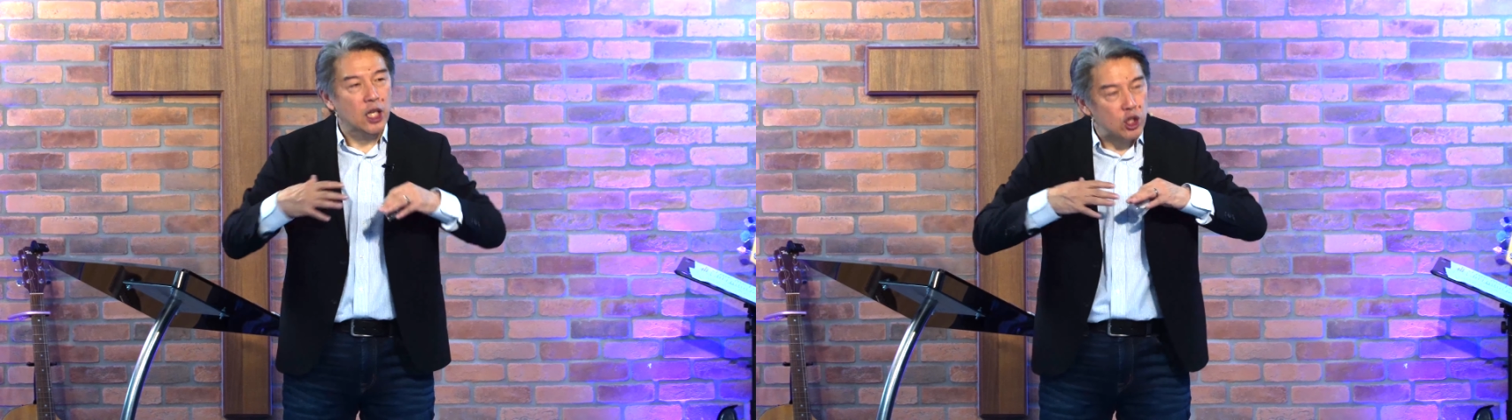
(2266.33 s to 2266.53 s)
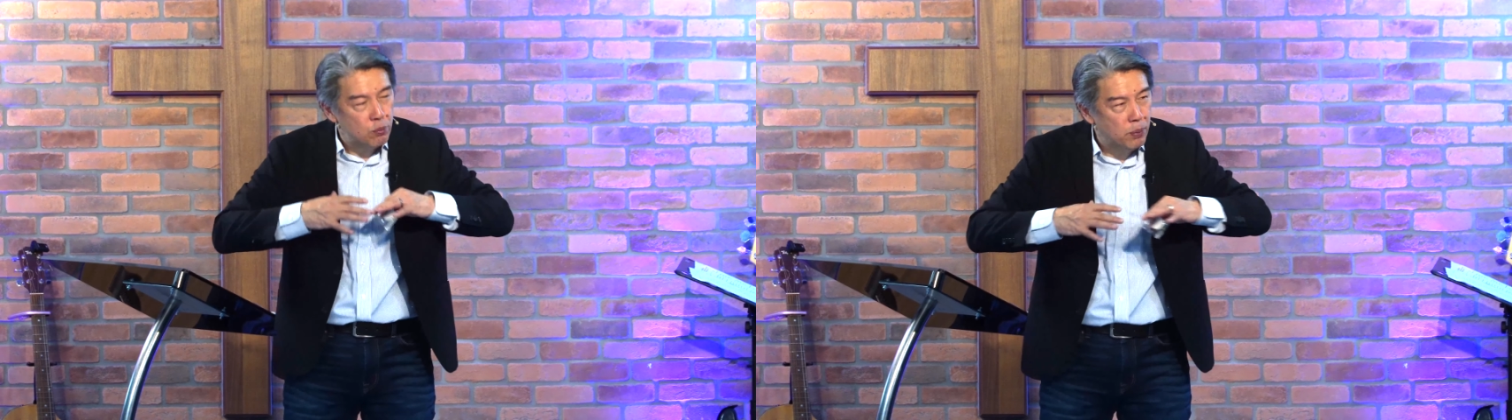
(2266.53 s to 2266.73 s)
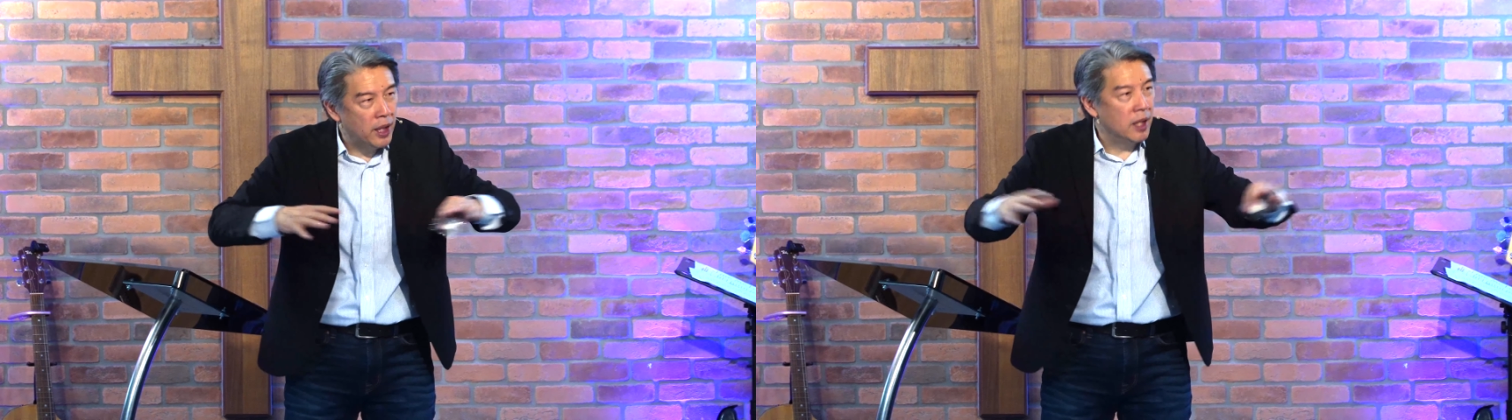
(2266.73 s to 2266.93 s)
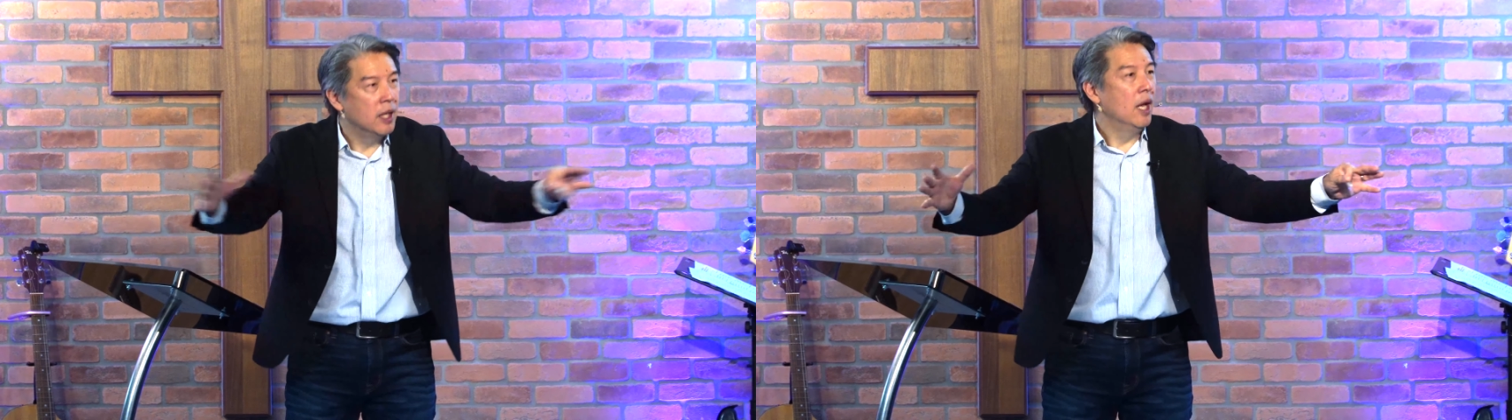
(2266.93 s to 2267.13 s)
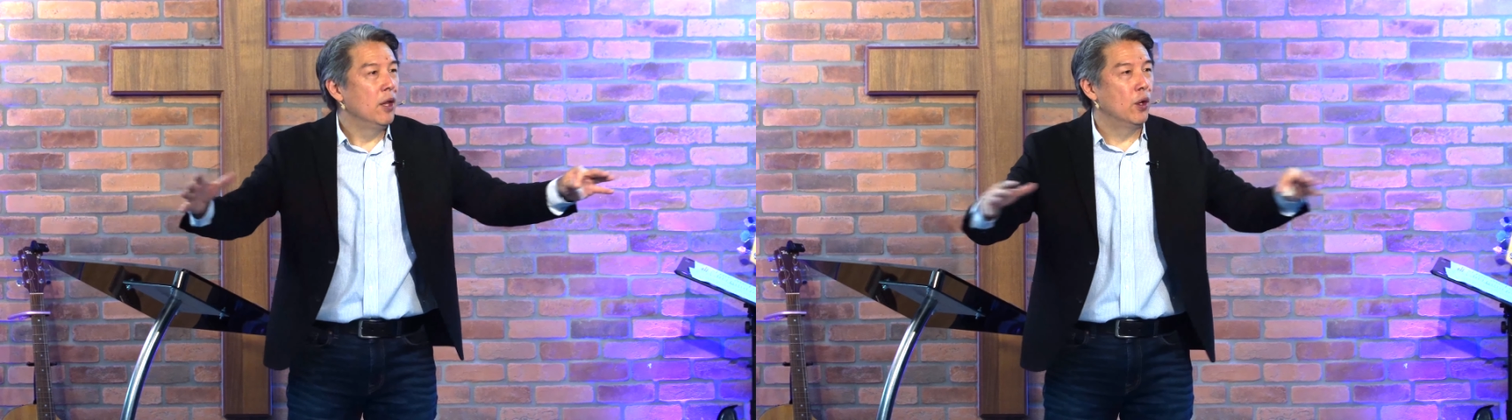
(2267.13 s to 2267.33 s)
to being
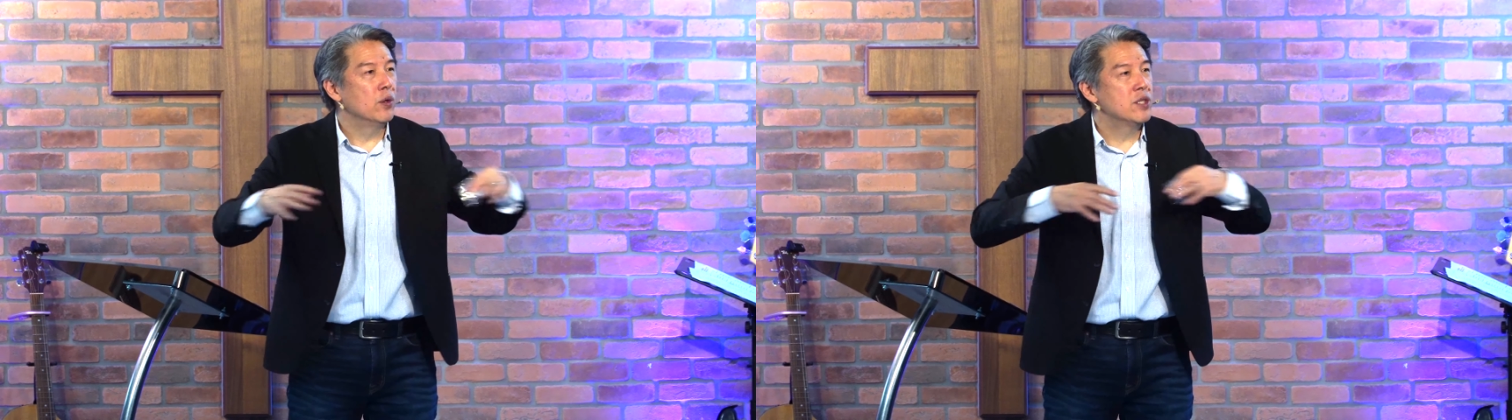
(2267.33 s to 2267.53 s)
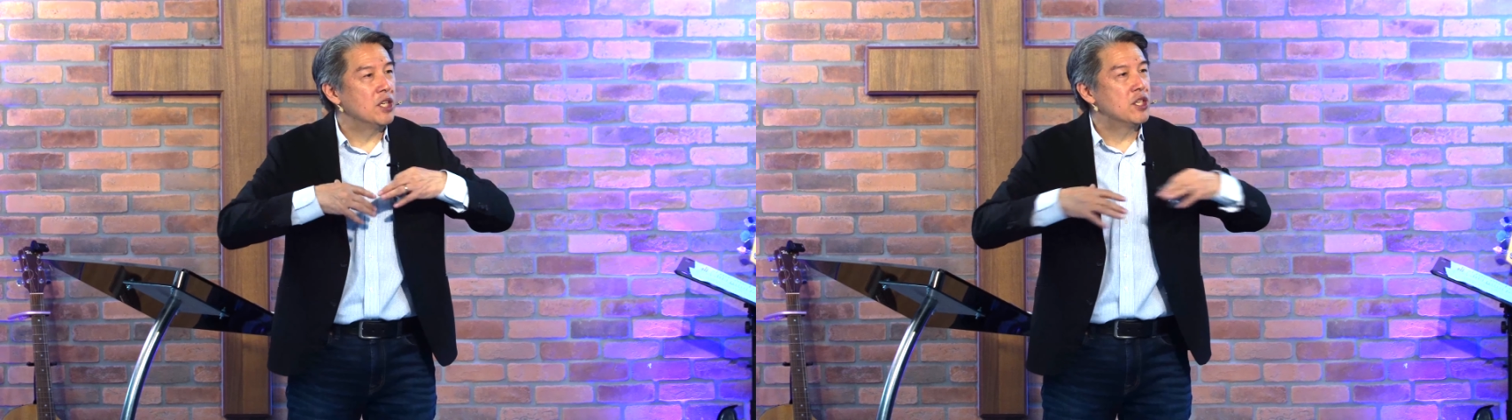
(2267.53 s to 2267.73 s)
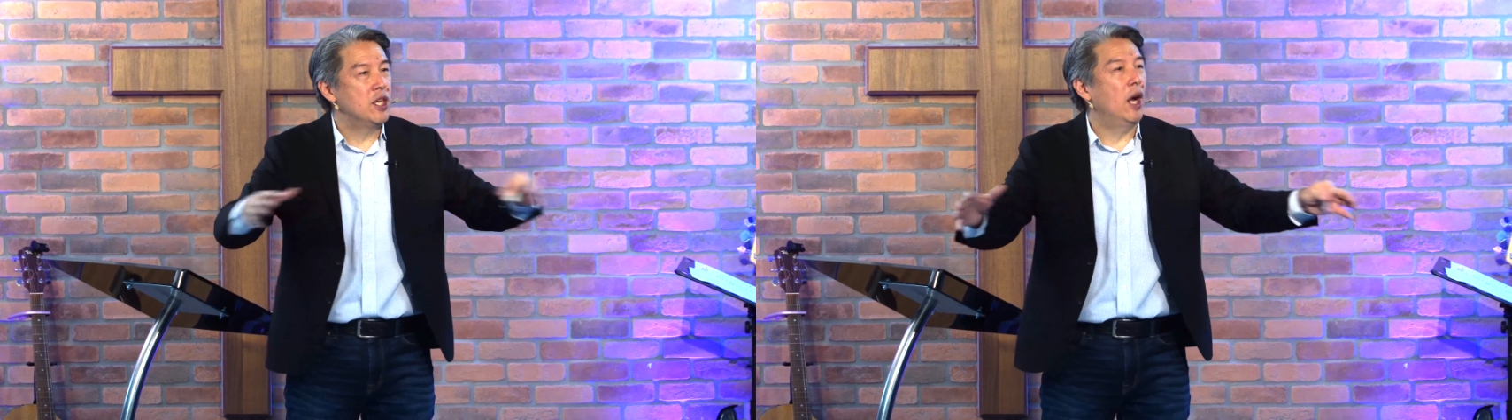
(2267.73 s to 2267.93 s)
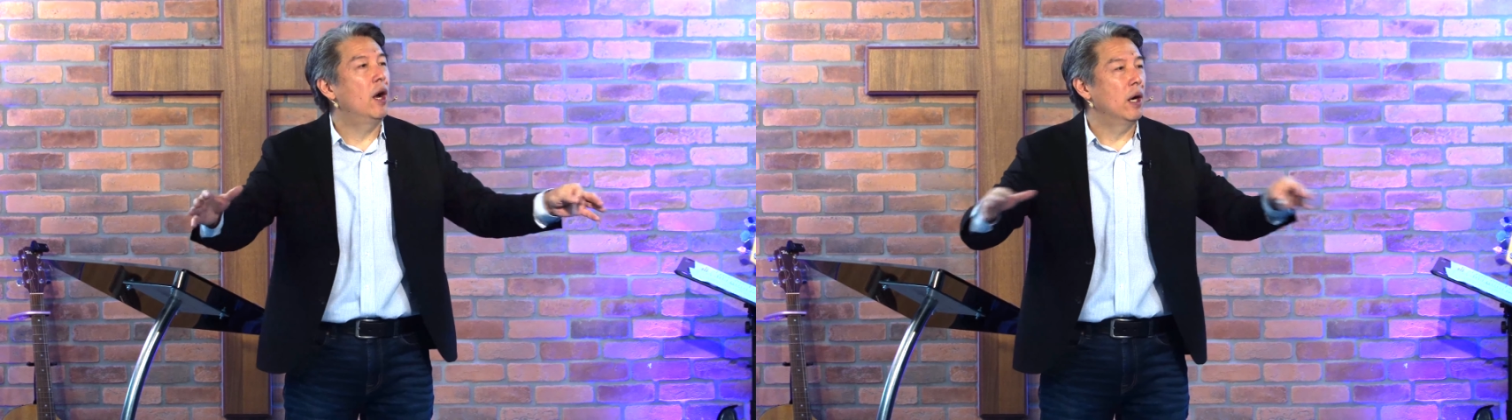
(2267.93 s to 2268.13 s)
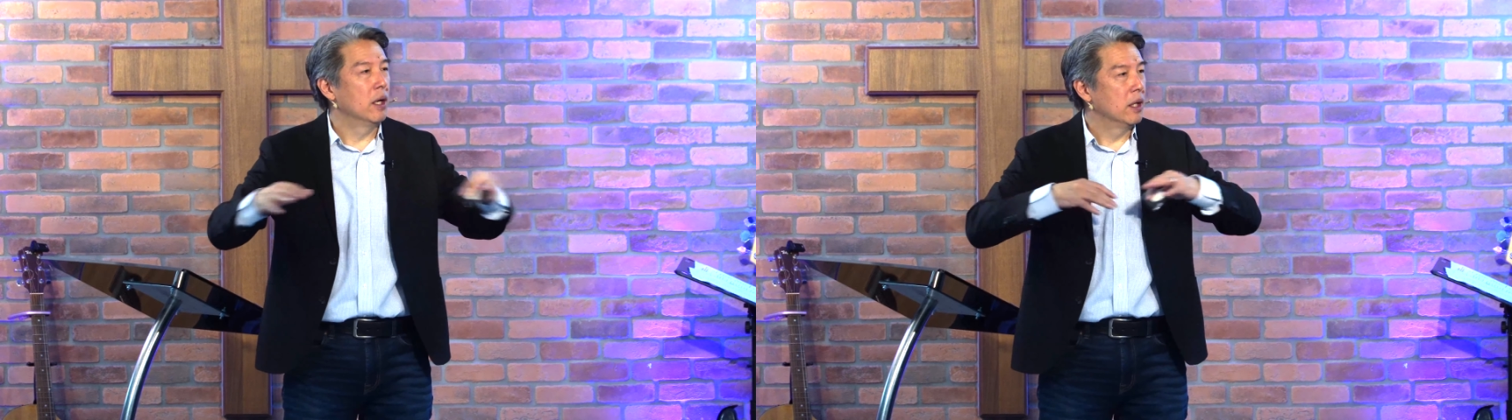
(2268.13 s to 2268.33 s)
those that
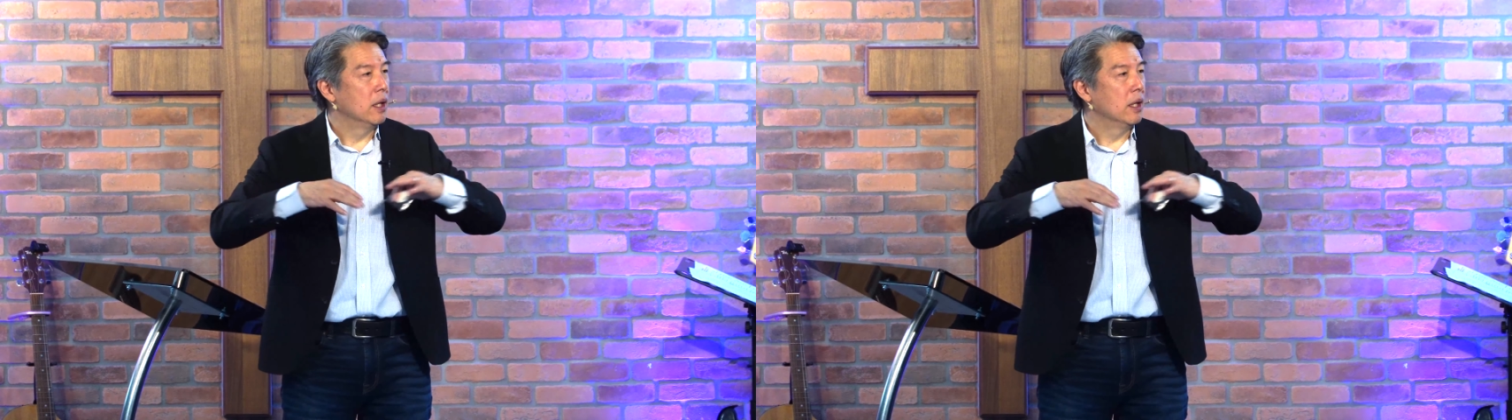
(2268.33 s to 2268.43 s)
share.